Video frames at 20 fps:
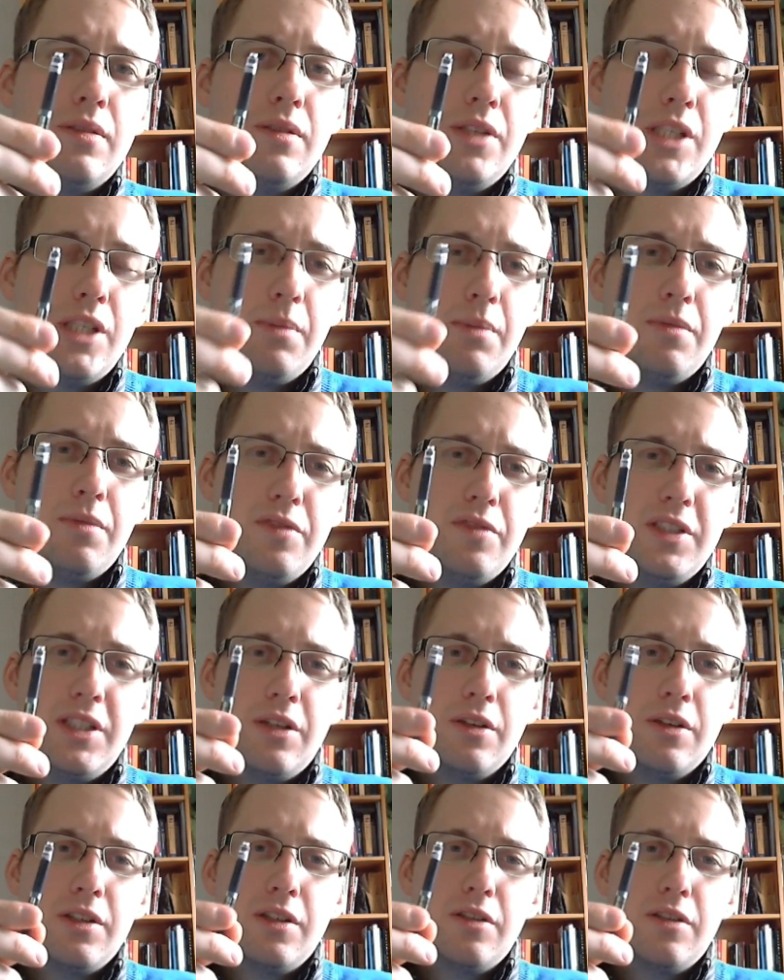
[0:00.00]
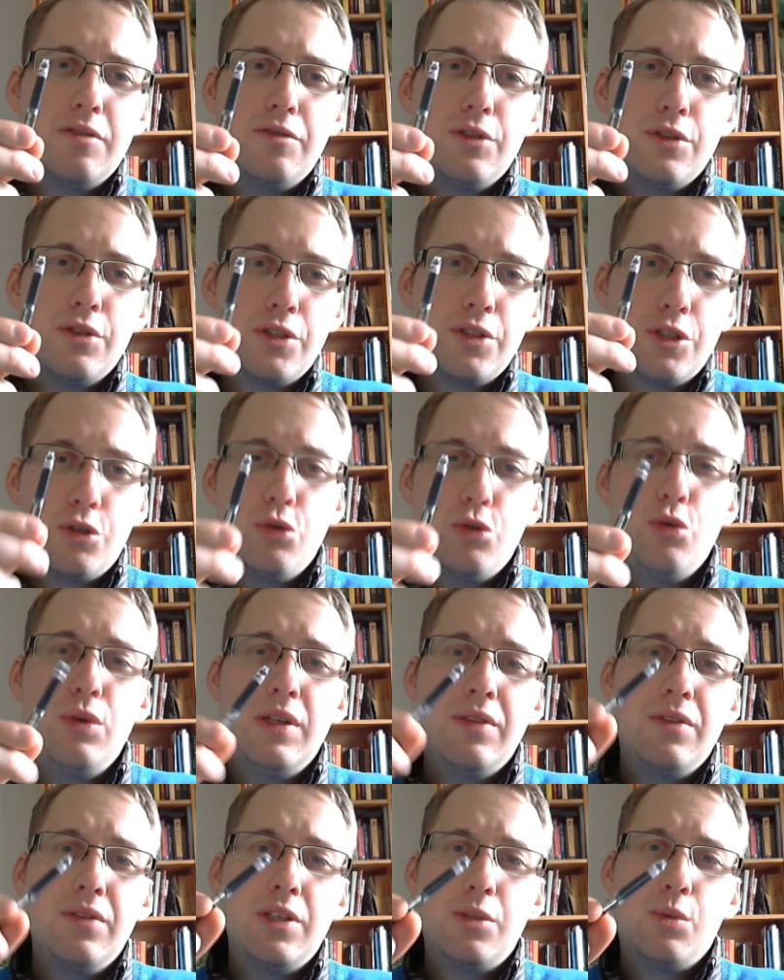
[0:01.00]
Some Visconti converters screw
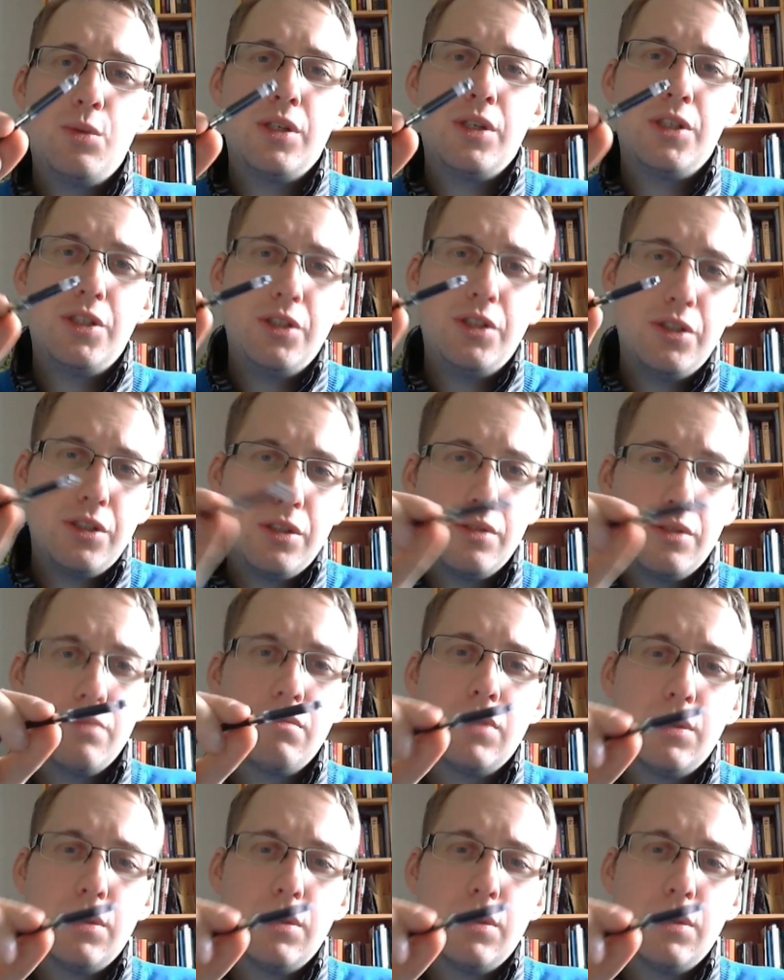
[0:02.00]
in, this one's just a,